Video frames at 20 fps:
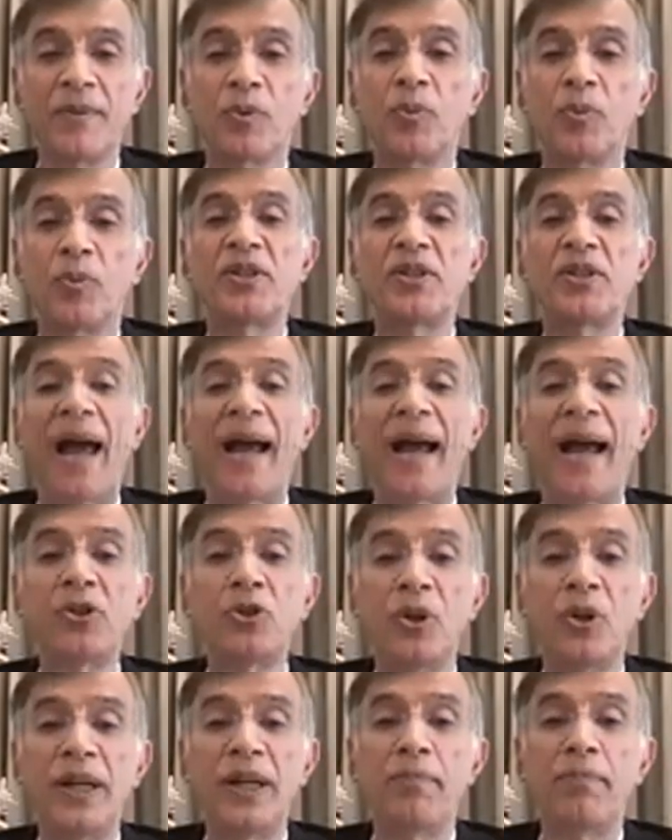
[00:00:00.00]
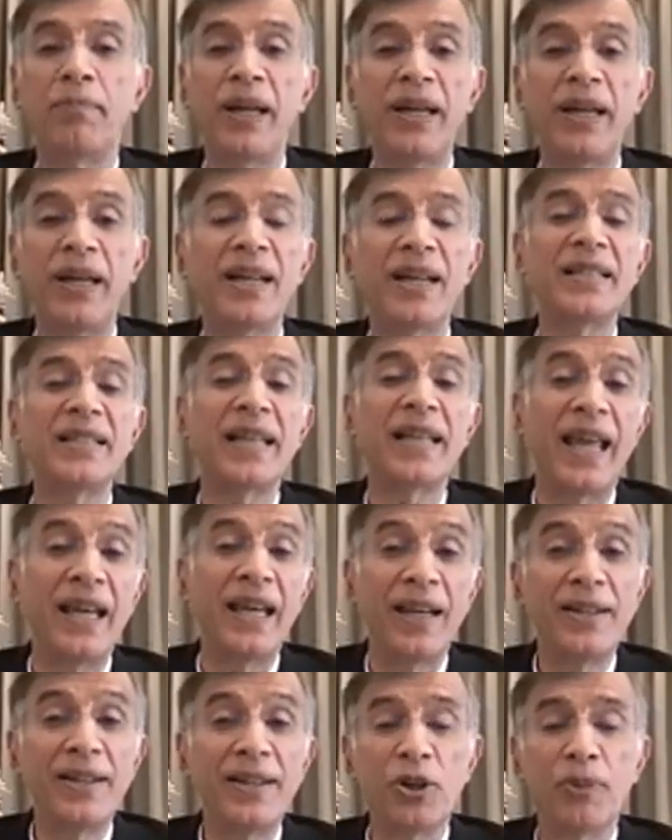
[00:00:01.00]
which actually made us
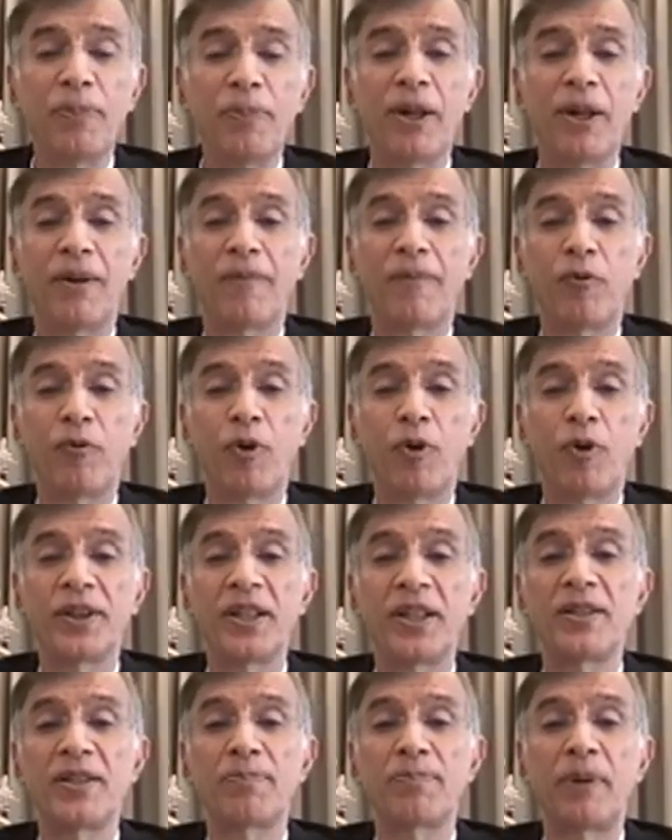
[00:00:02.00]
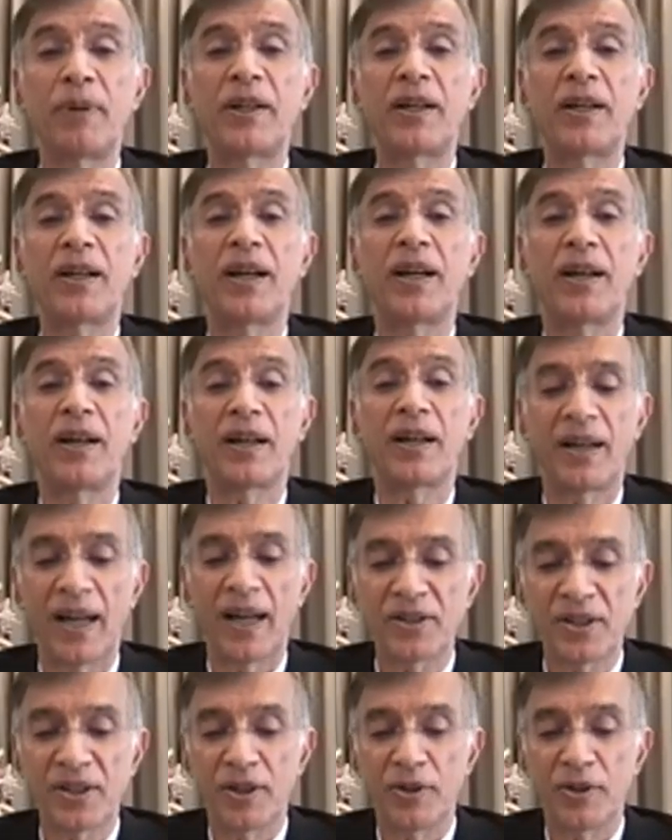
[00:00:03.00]
eligible for this particular
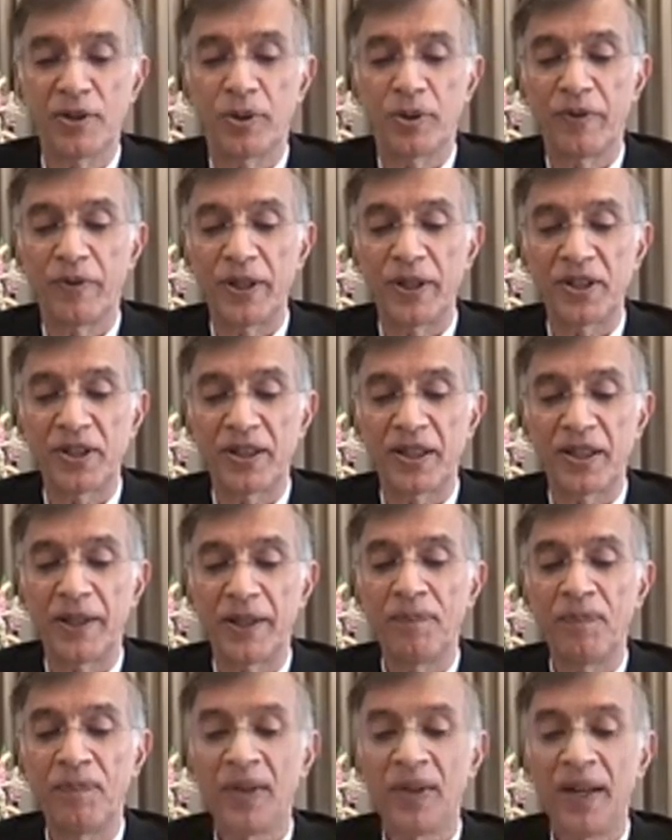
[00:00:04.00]
cluster university.